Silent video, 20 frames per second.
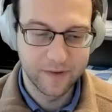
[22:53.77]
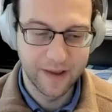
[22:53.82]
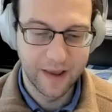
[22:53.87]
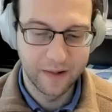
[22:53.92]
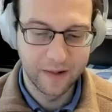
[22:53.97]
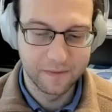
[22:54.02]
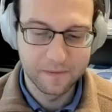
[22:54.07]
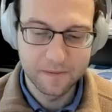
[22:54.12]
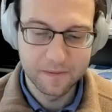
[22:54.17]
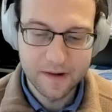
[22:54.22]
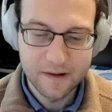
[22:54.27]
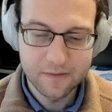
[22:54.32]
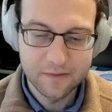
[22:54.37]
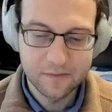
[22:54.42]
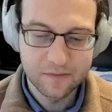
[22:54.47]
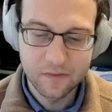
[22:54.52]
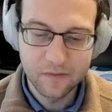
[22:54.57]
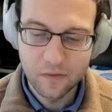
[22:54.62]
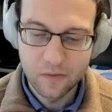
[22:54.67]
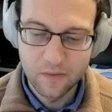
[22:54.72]
at
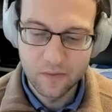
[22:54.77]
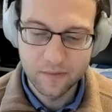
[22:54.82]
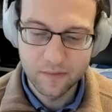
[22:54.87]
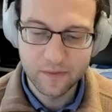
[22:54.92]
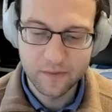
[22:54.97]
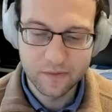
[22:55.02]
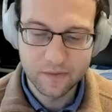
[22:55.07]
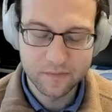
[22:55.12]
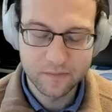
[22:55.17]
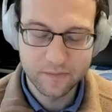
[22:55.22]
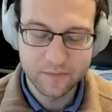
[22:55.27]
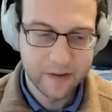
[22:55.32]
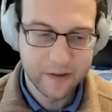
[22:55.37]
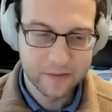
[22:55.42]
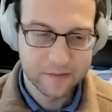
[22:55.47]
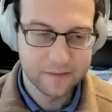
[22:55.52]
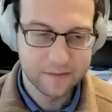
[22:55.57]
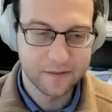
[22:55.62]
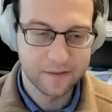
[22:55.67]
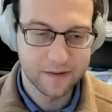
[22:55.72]
least two of those
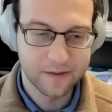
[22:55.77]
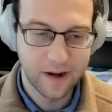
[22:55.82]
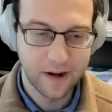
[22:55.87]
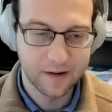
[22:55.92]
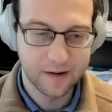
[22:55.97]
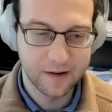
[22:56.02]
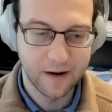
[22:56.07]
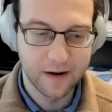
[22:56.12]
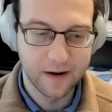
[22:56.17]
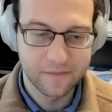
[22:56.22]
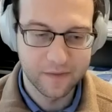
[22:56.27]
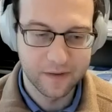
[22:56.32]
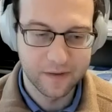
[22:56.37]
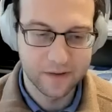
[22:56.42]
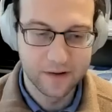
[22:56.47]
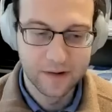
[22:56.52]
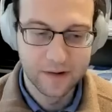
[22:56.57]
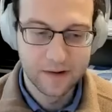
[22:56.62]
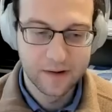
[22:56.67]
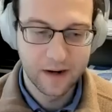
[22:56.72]
pieces are not covered,